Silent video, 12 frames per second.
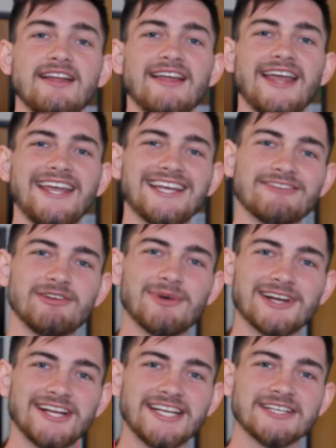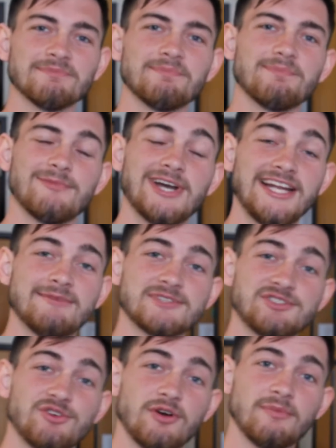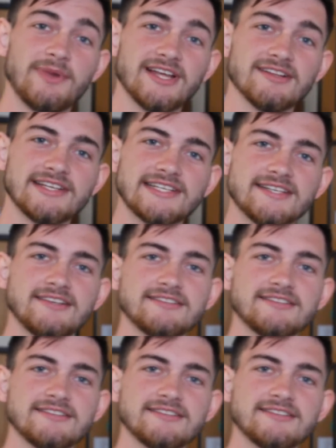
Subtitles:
Hey everybody, my name's Noah Bailey.